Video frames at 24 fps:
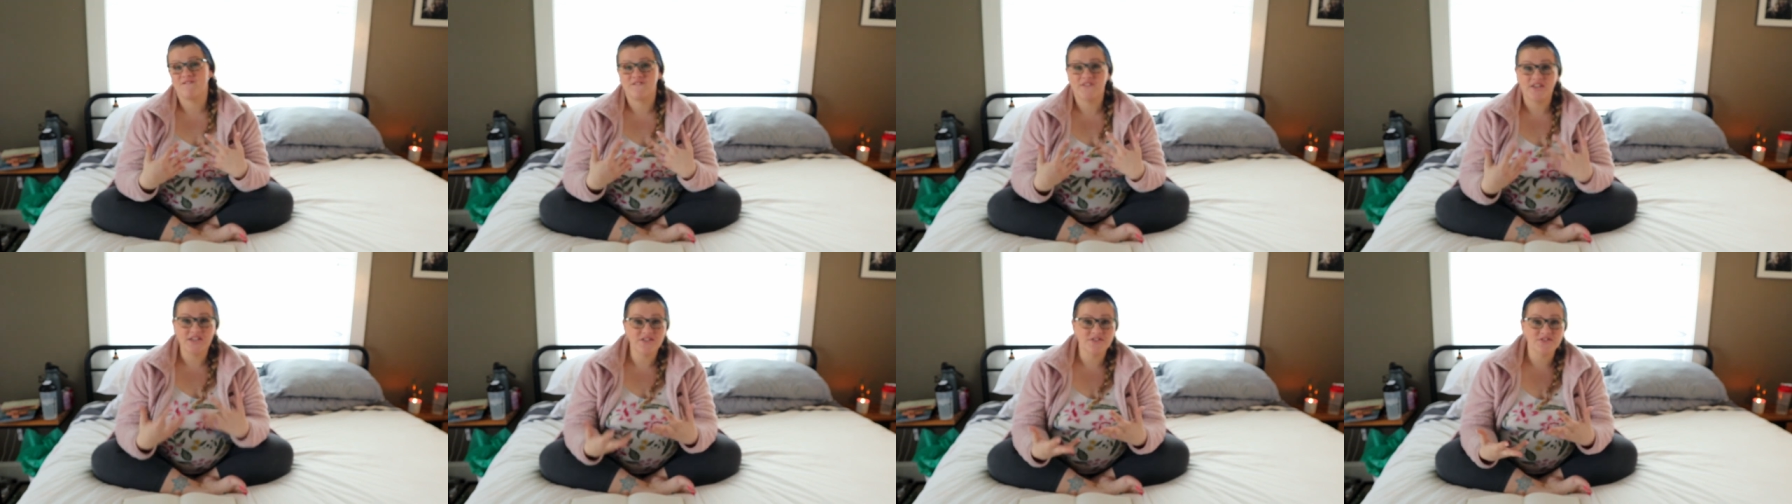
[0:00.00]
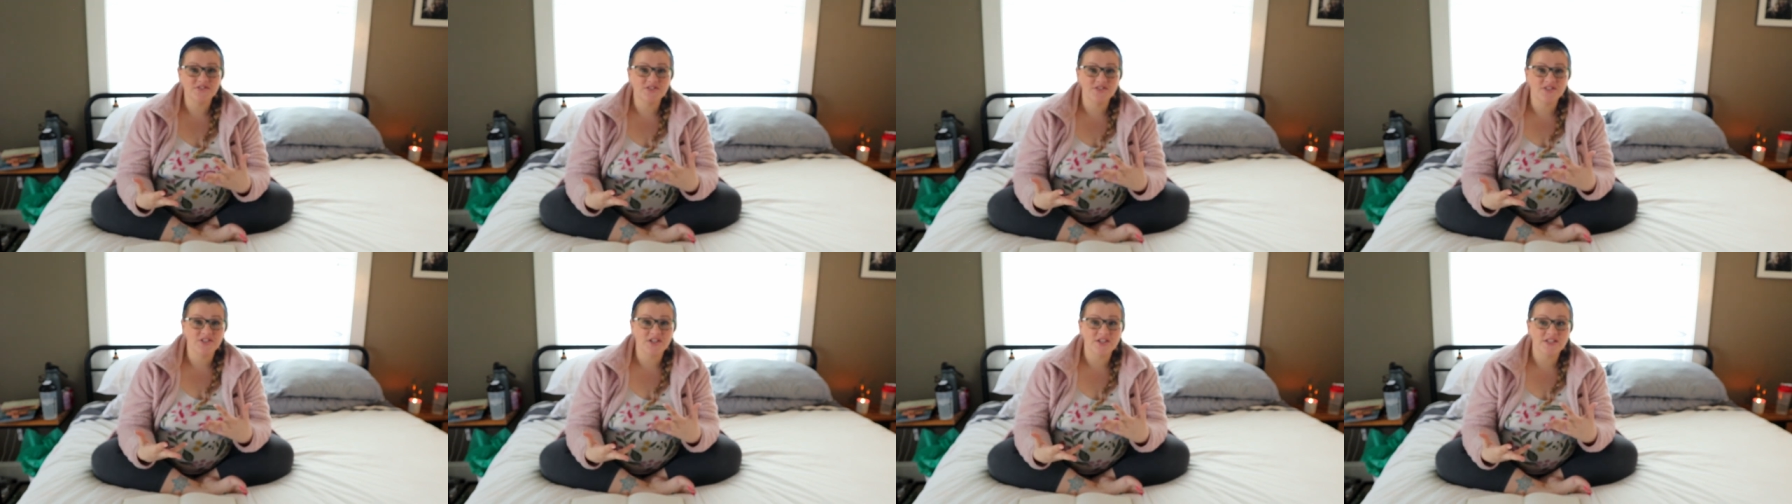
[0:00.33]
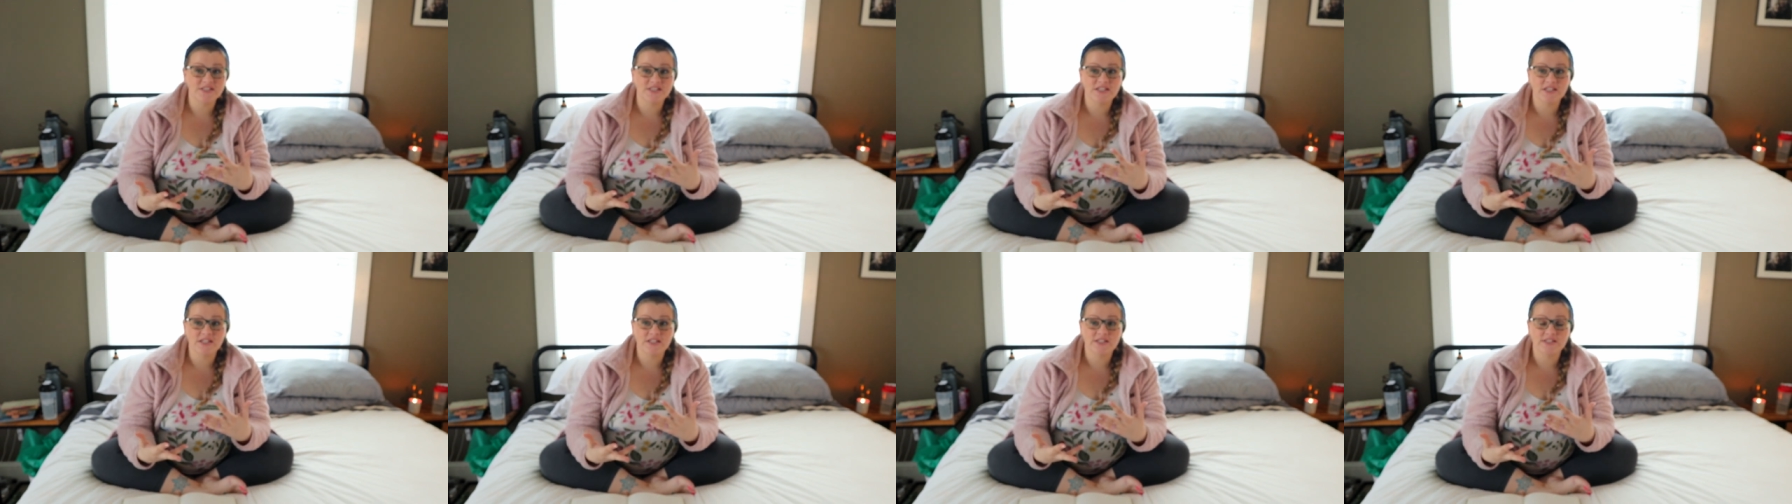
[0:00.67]
feels
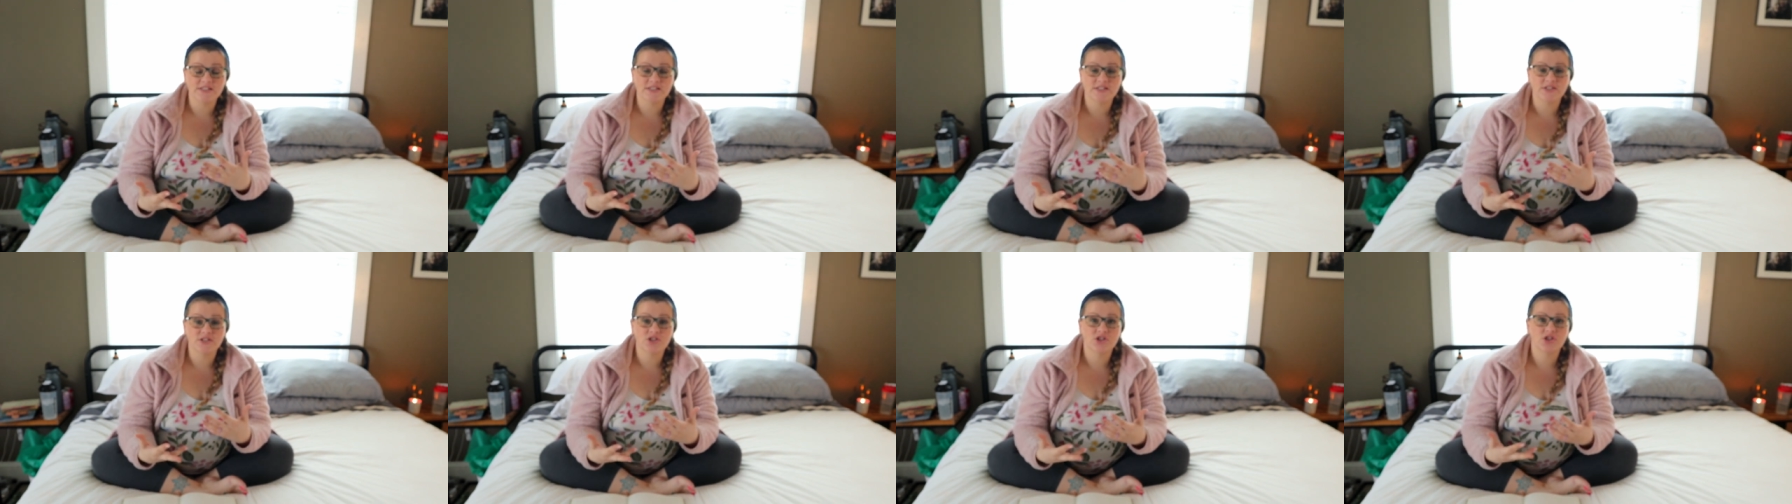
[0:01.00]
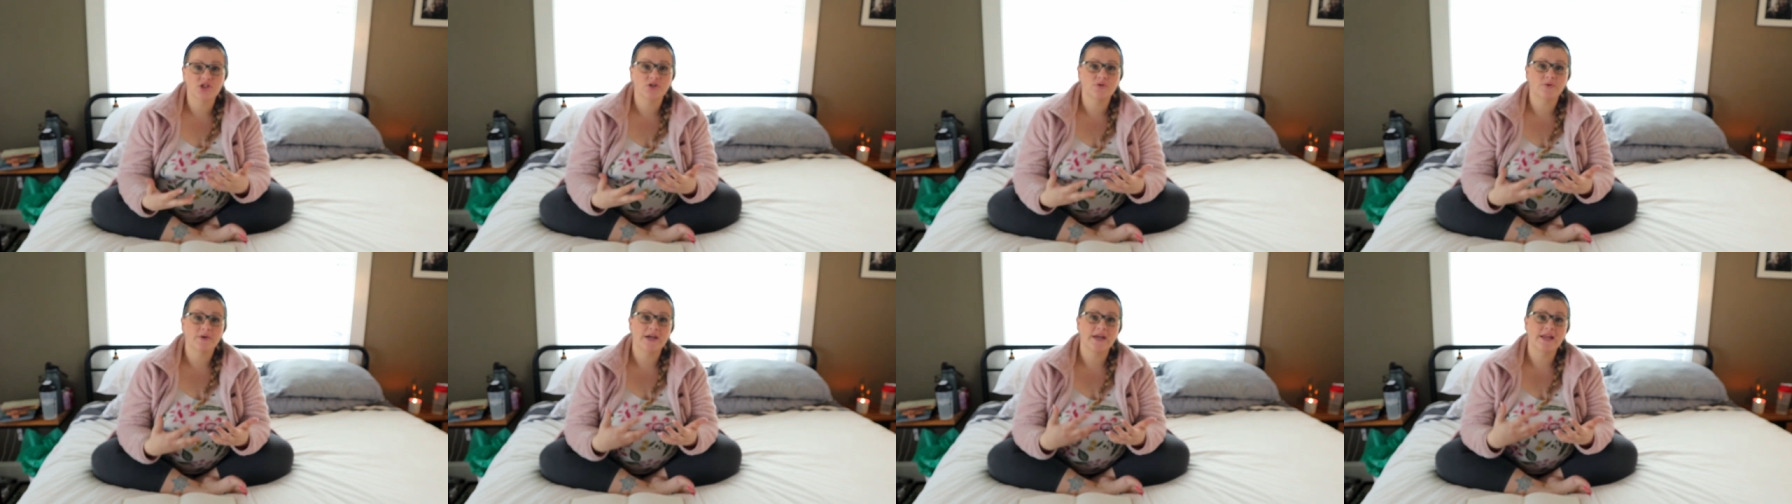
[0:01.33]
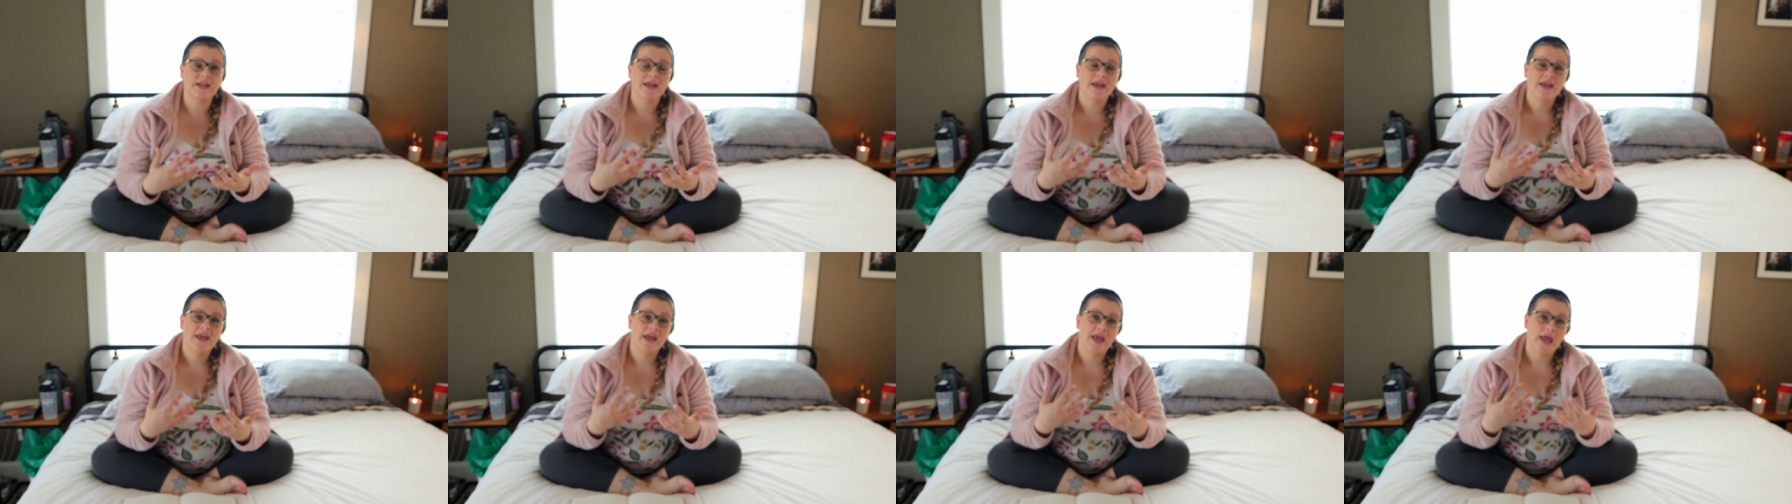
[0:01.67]
good to listen to
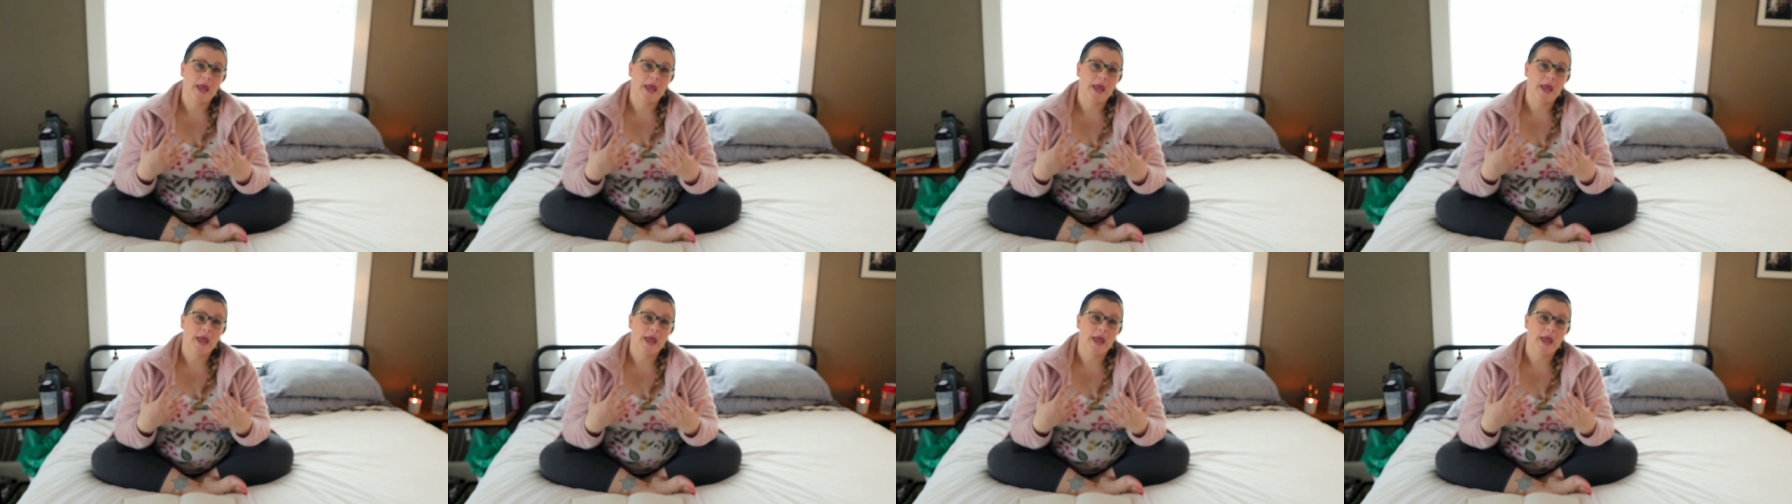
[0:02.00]
it.